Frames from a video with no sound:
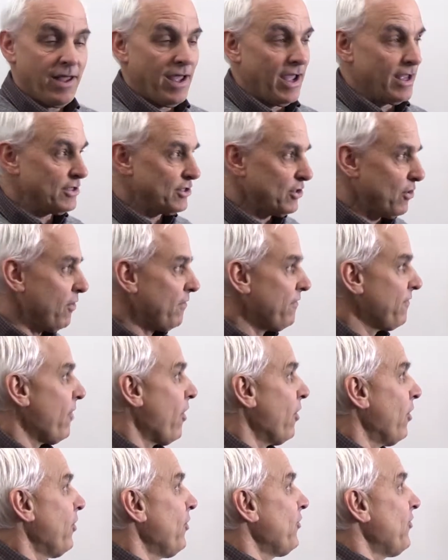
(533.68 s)
And so it
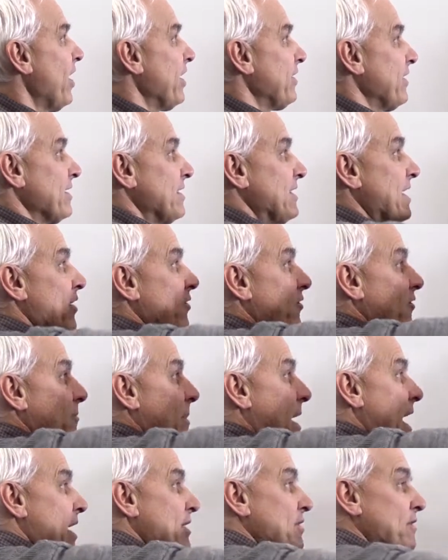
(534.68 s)
follows that the center of
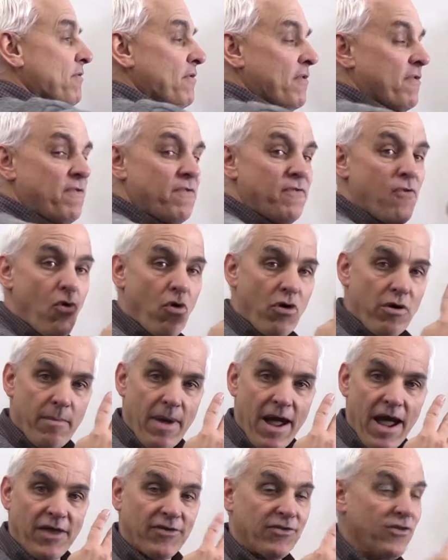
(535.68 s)
mass of the 4
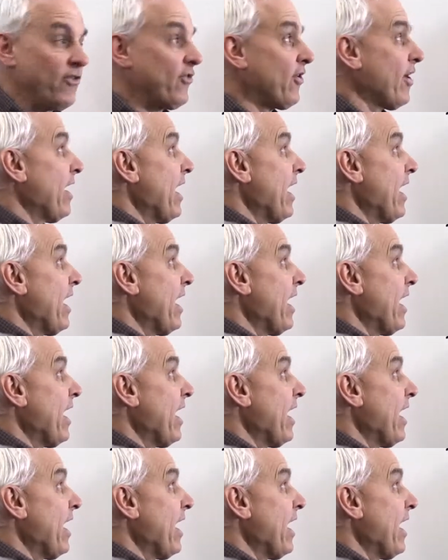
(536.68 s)
masses